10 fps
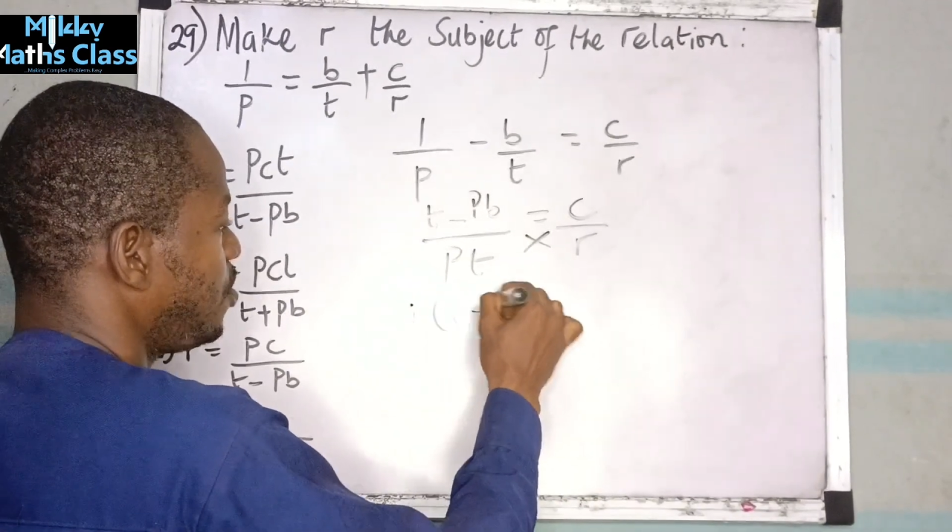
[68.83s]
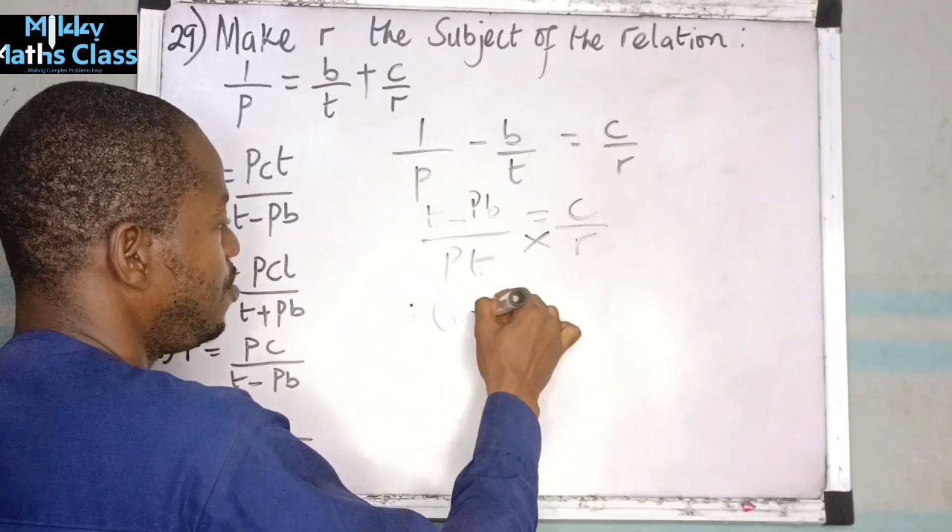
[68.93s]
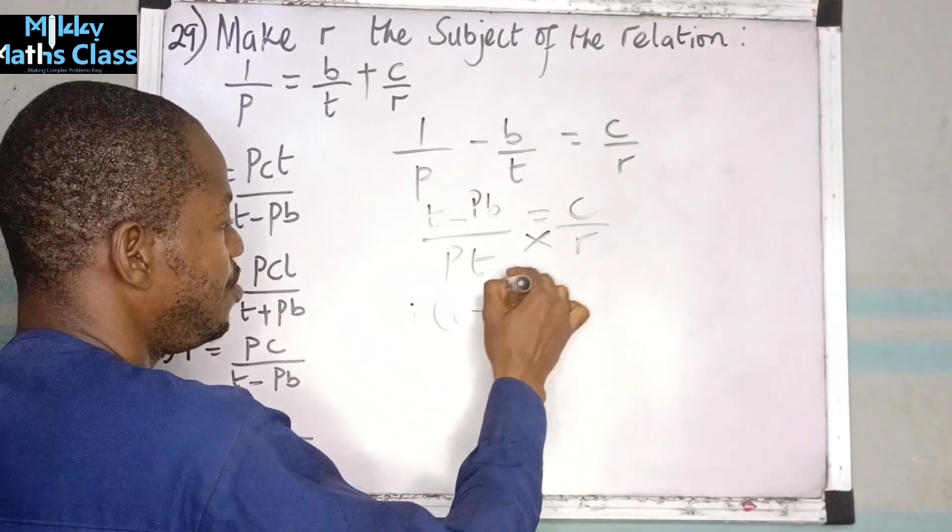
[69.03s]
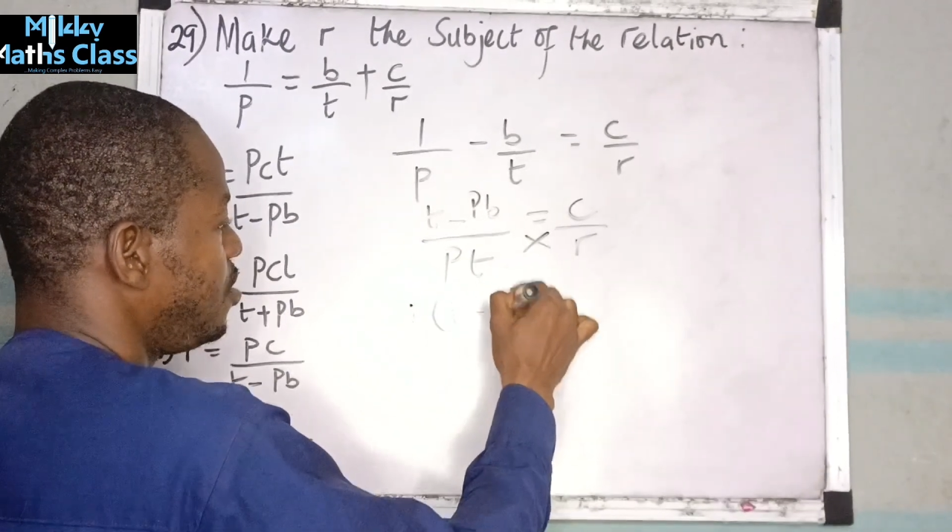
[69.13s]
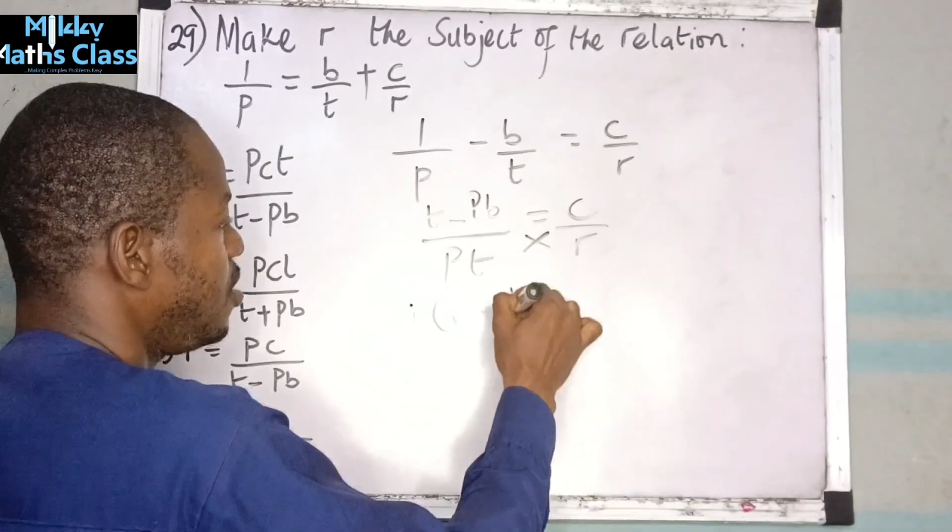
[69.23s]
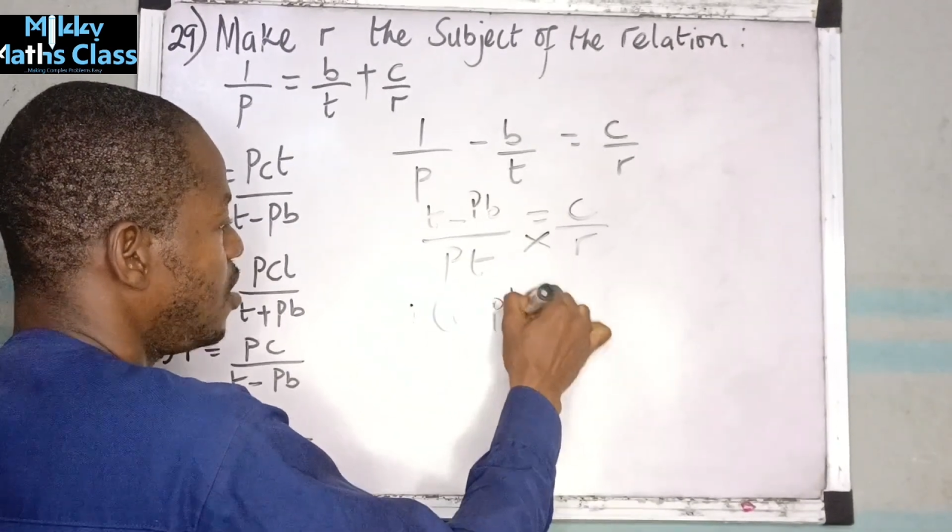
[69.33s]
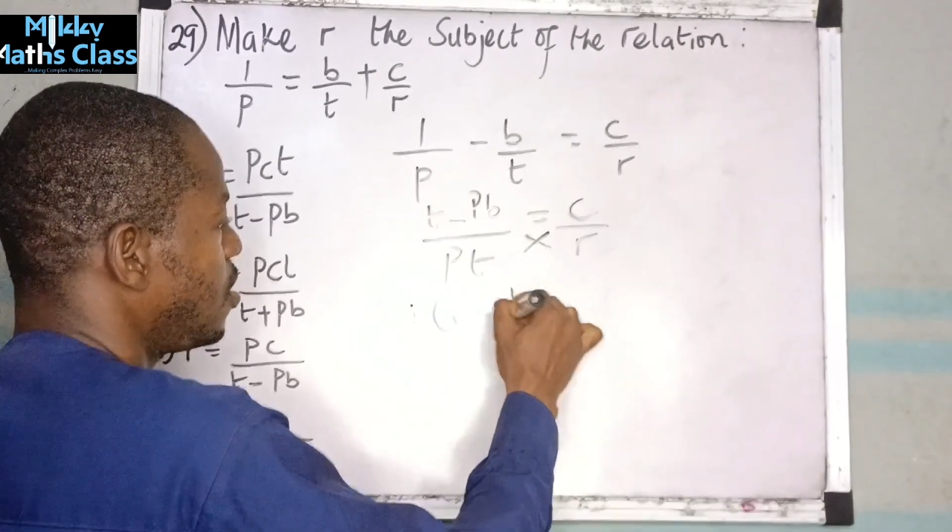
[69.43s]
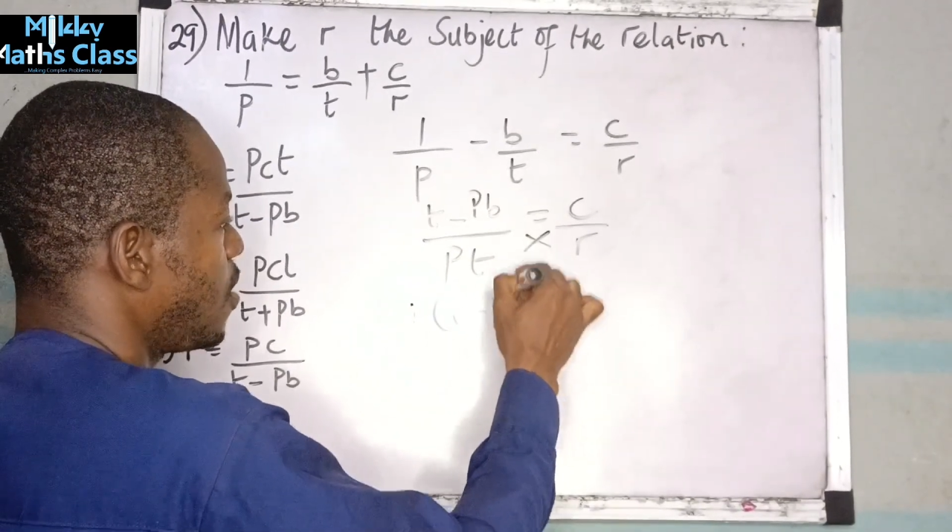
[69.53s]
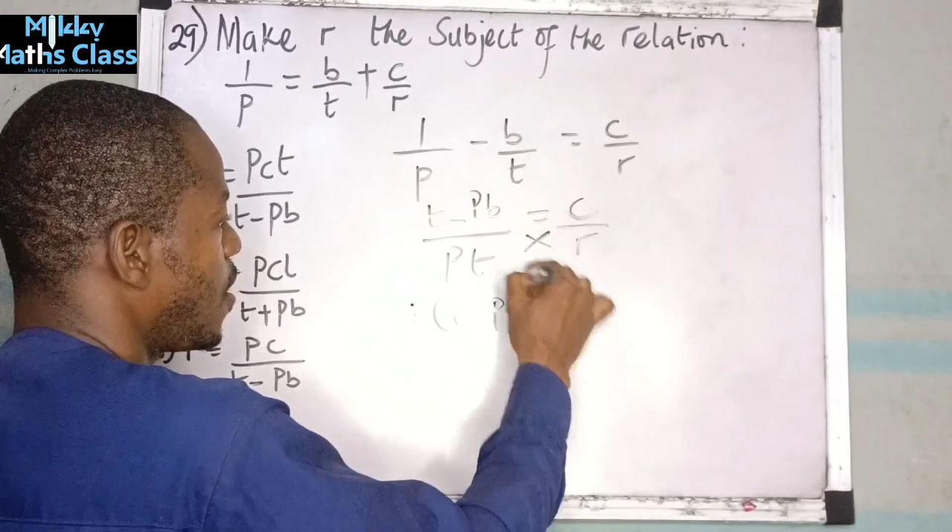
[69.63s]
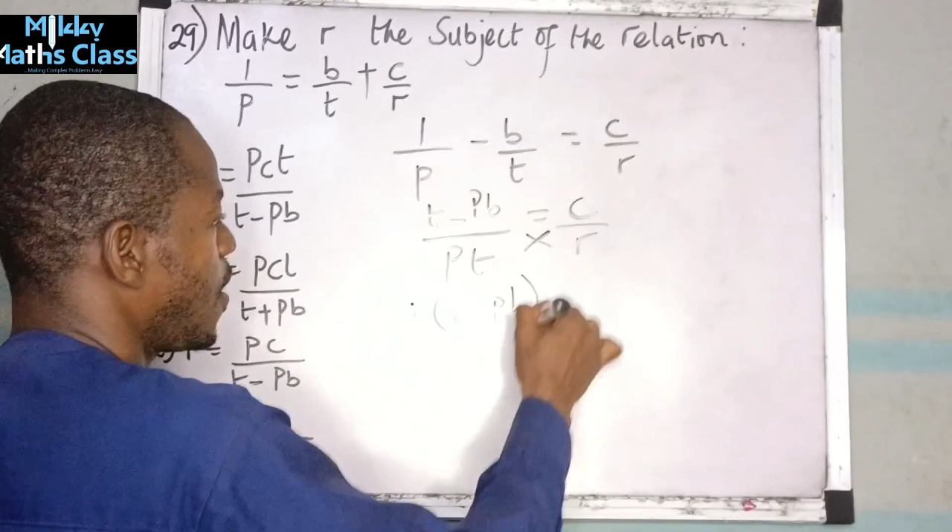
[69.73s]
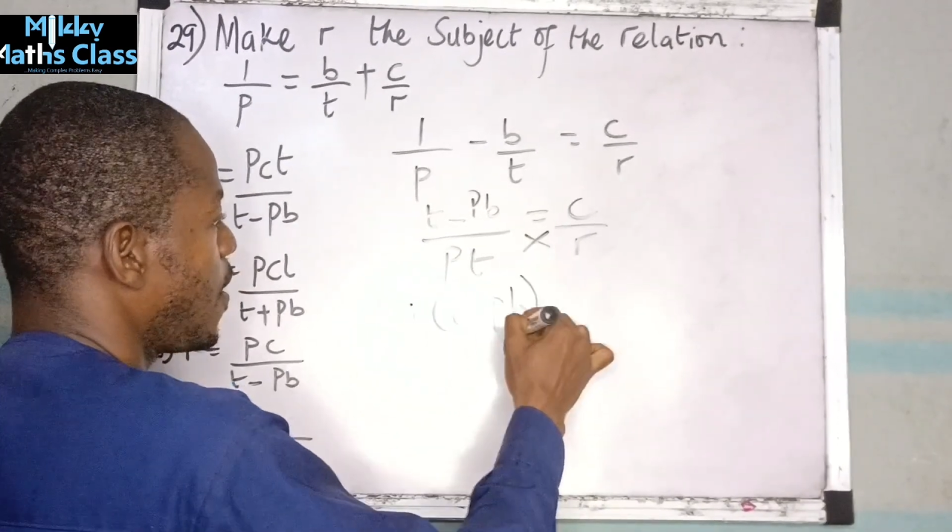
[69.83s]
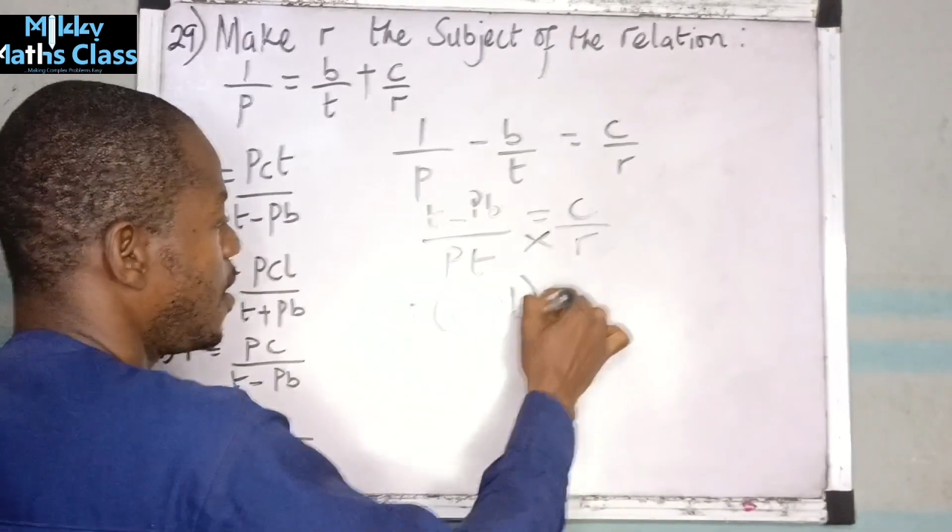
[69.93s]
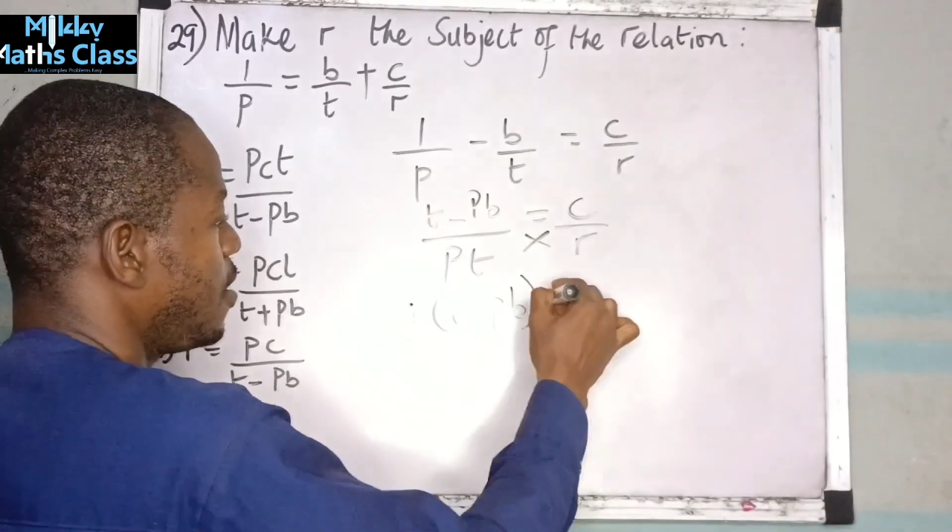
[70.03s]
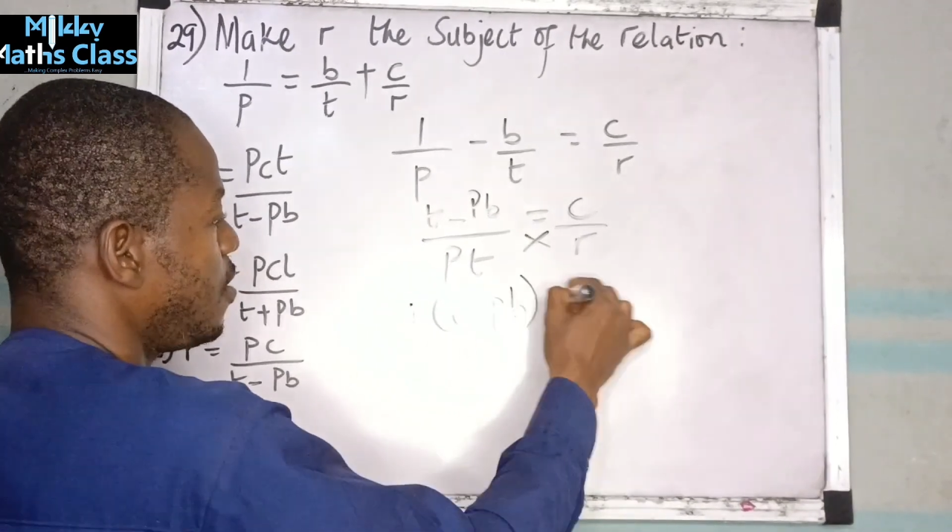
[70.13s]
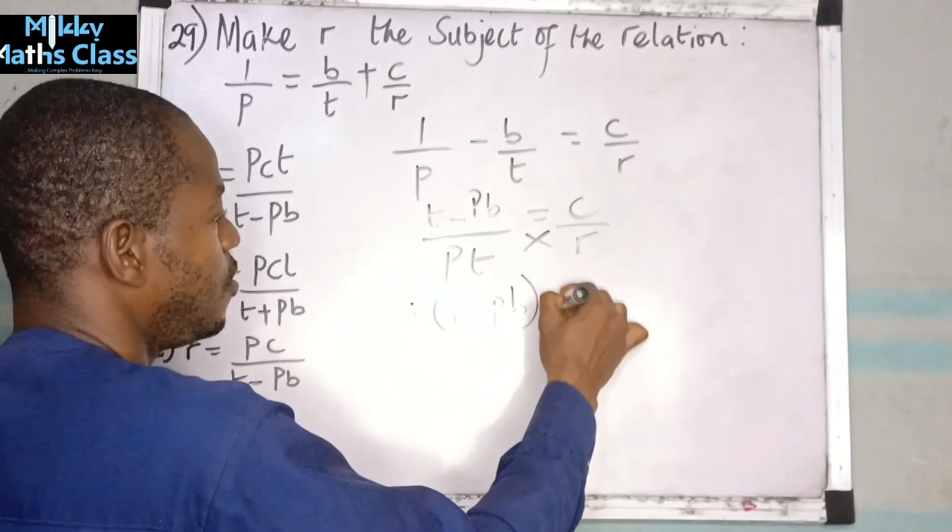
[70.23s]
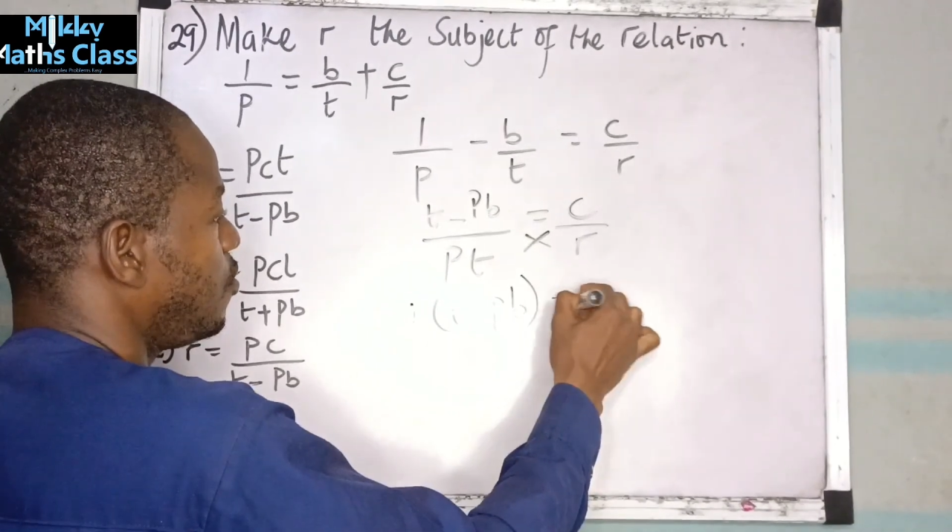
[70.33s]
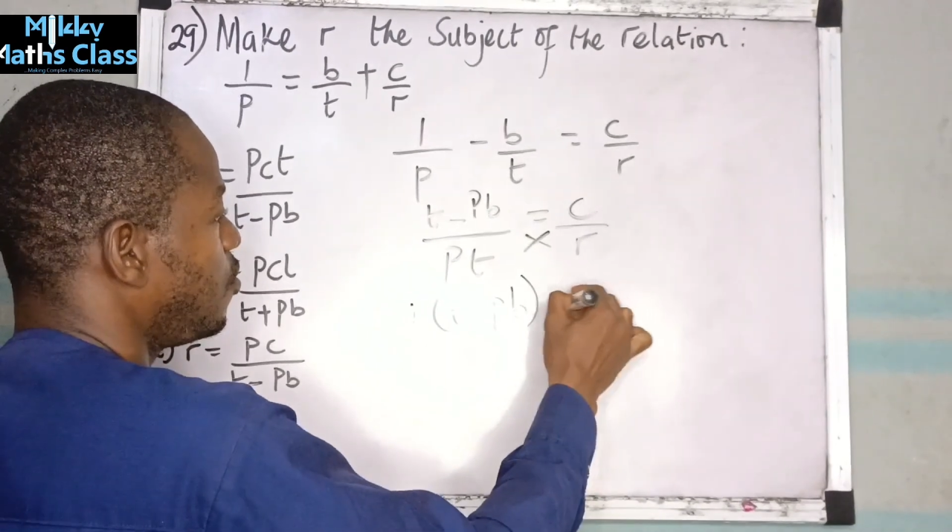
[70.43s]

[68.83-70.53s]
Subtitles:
minus PB